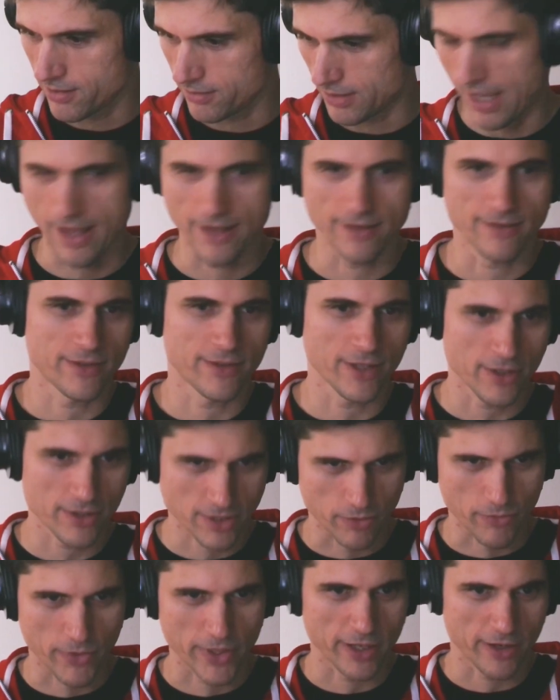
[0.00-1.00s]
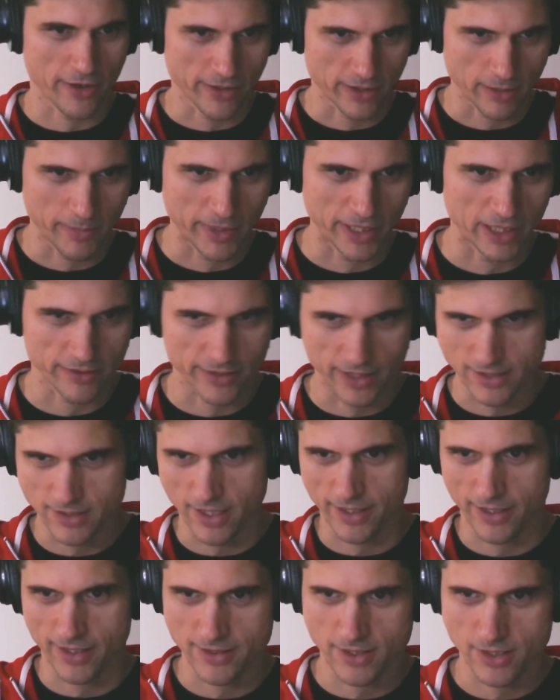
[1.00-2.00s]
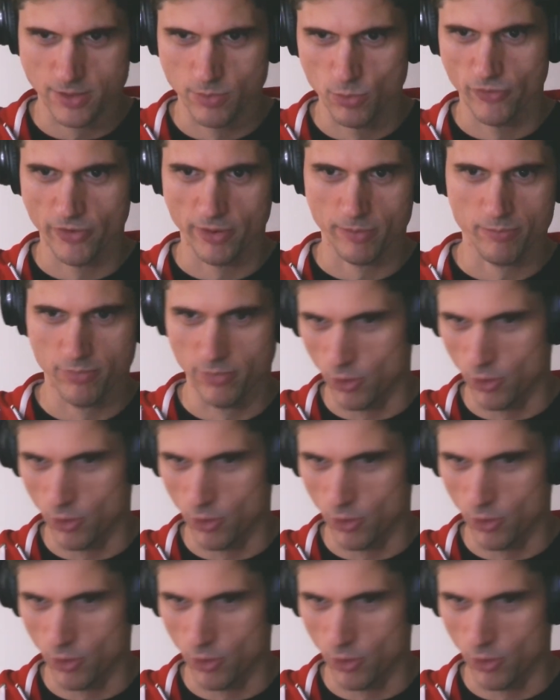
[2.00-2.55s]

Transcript: and there's a relayer in the middle that's, I guess, is moving,